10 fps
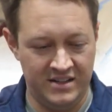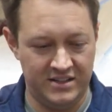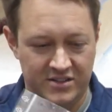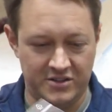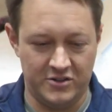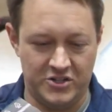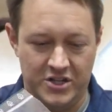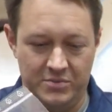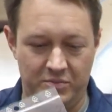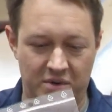This little
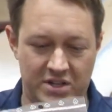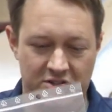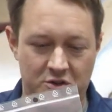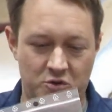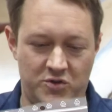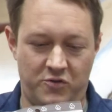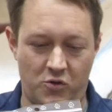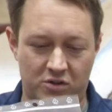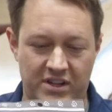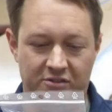chip is used
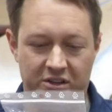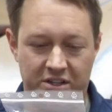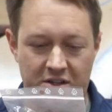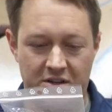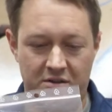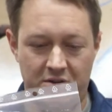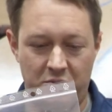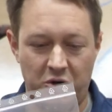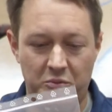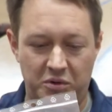for leveling the
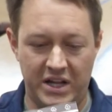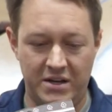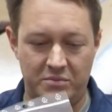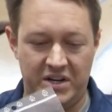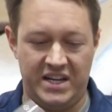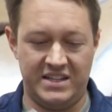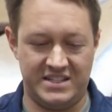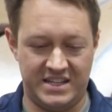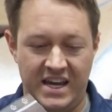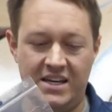build plate, but it can
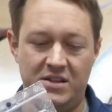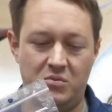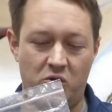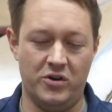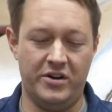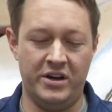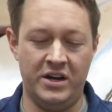scan the board